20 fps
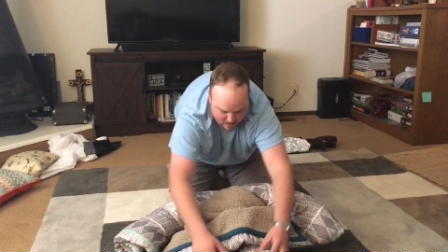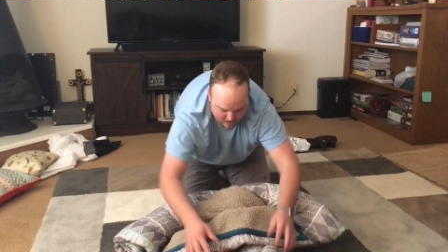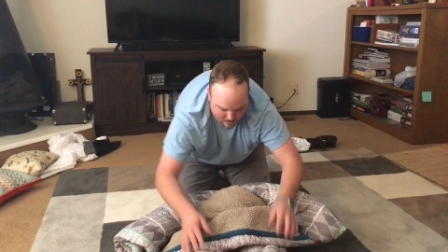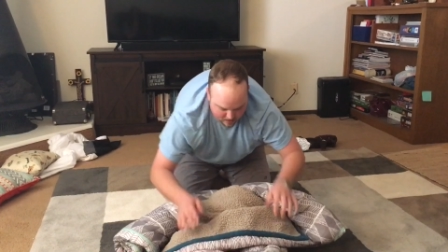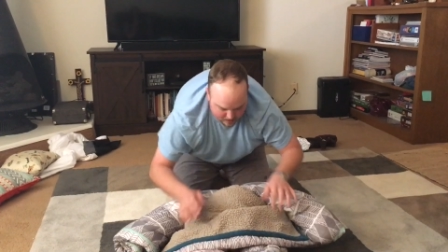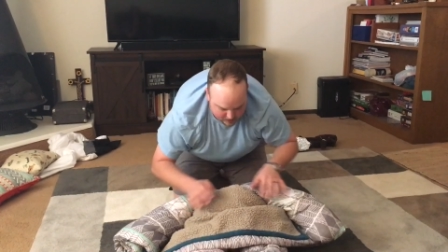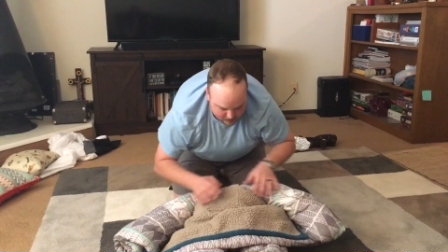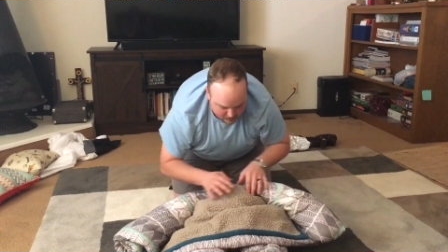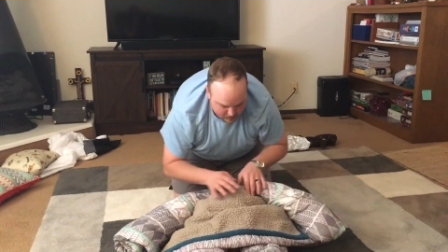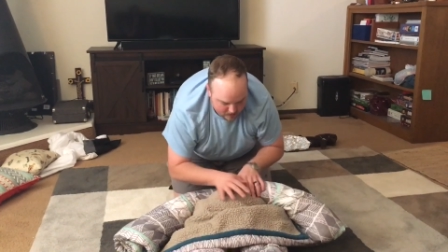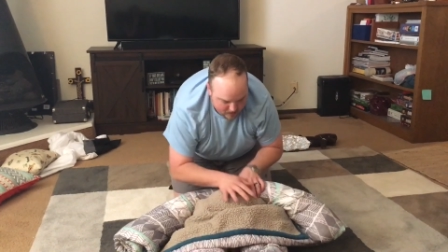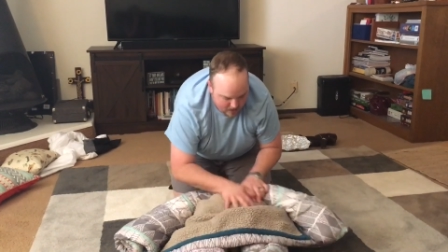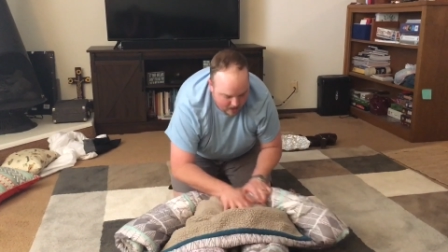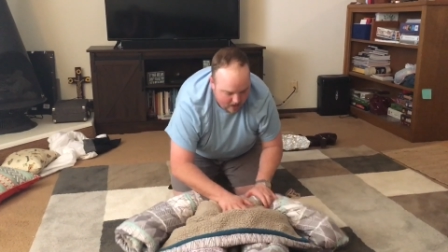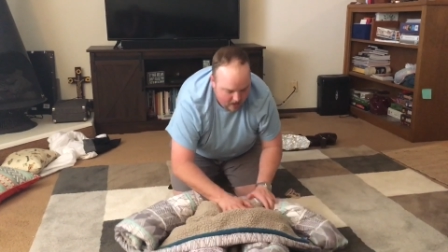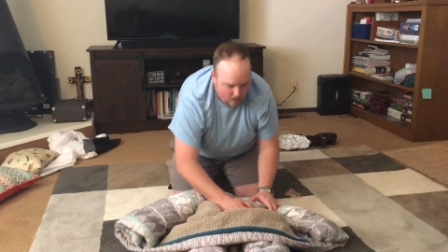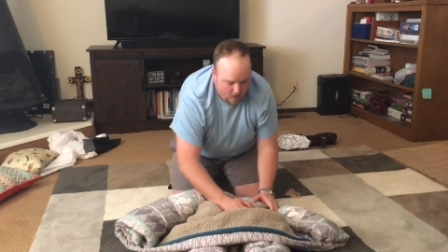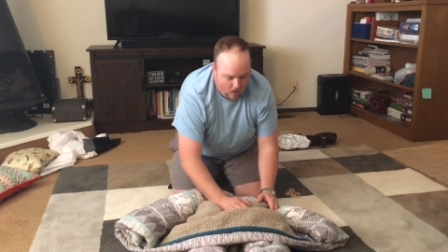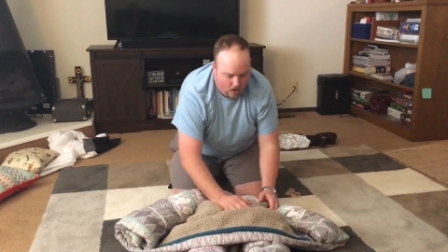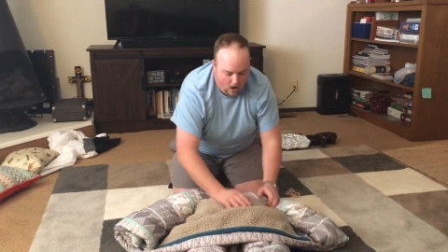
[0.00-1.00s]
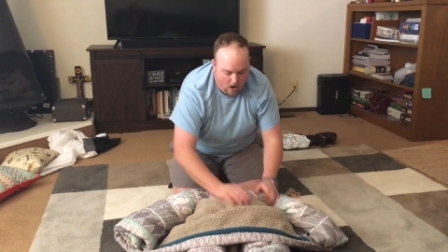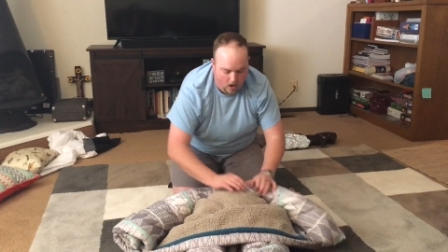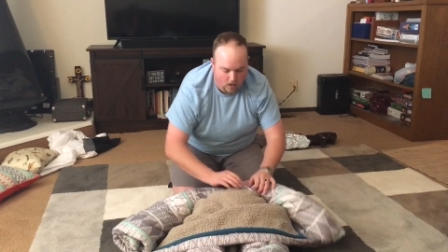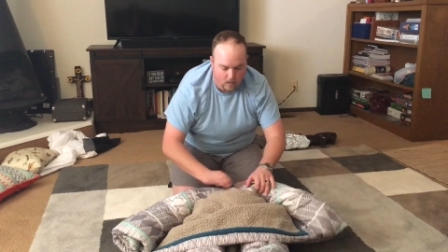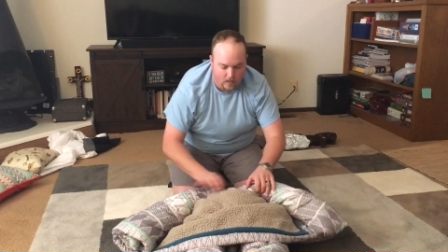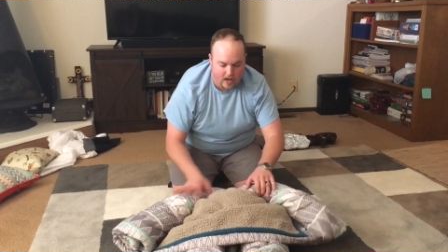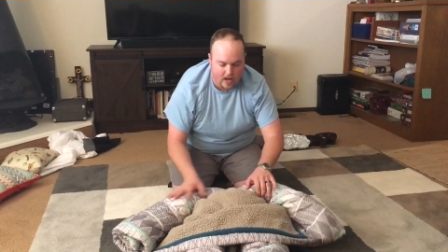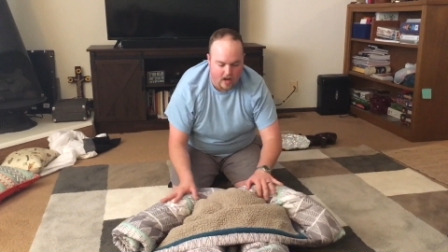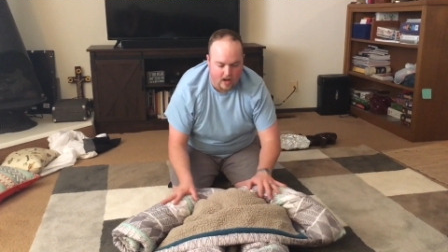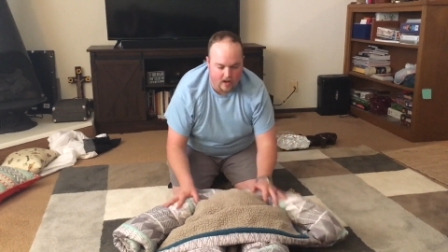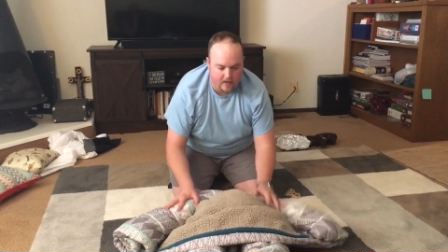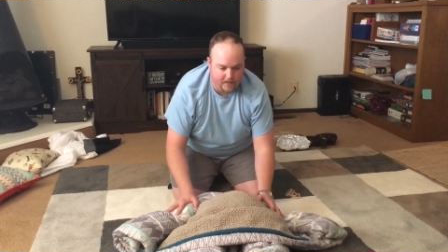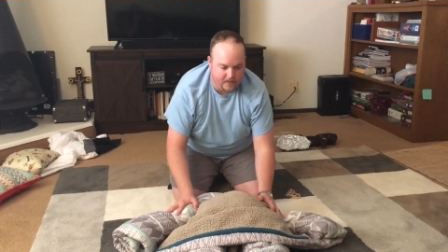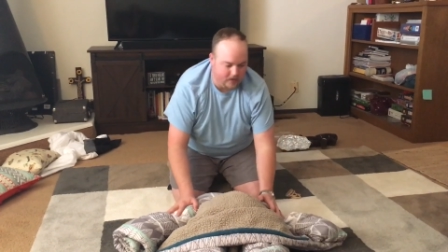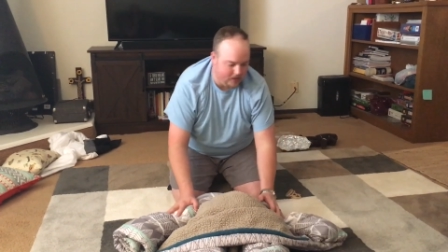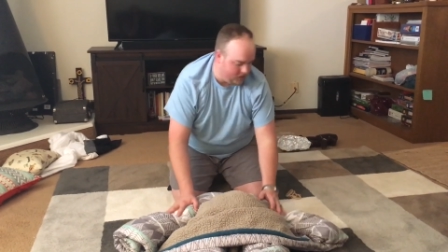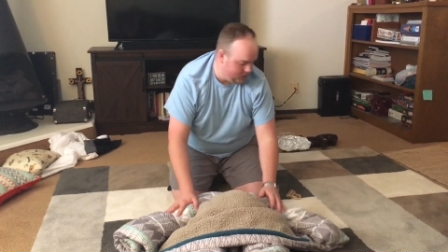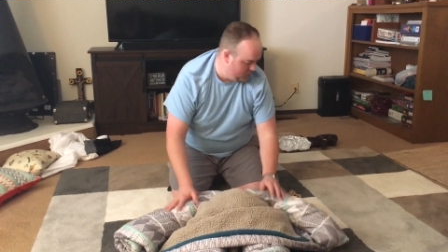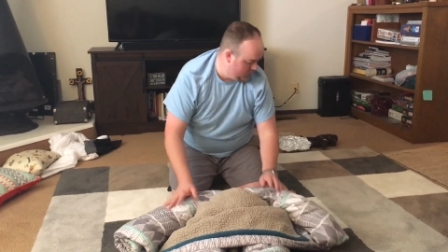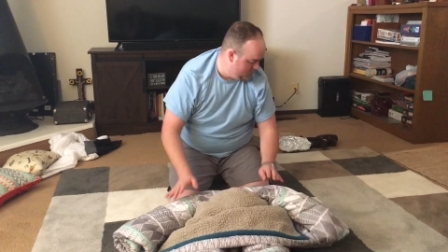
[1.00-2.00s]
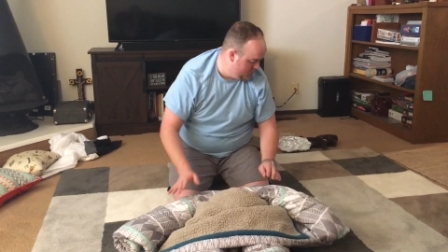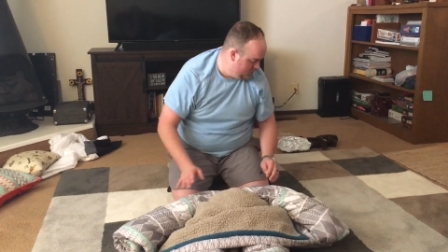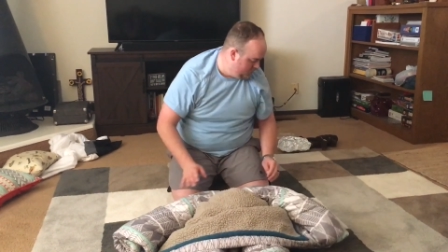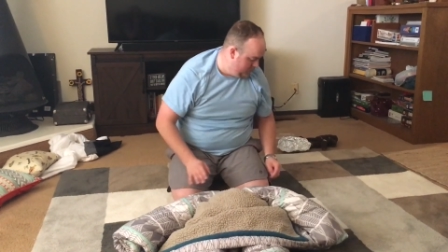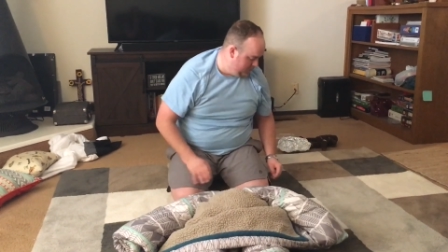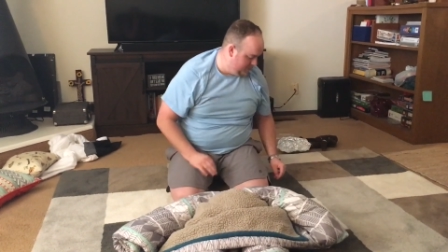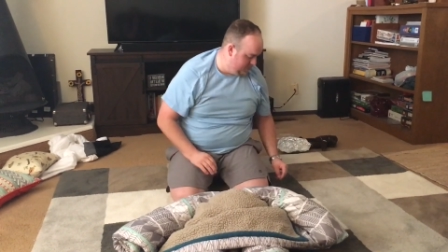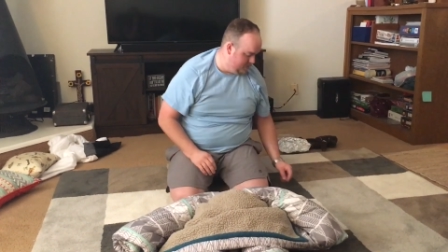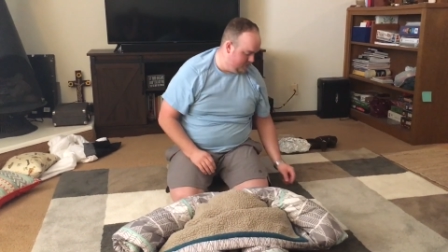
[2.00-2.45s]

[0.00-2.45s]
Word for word: So now all we have to do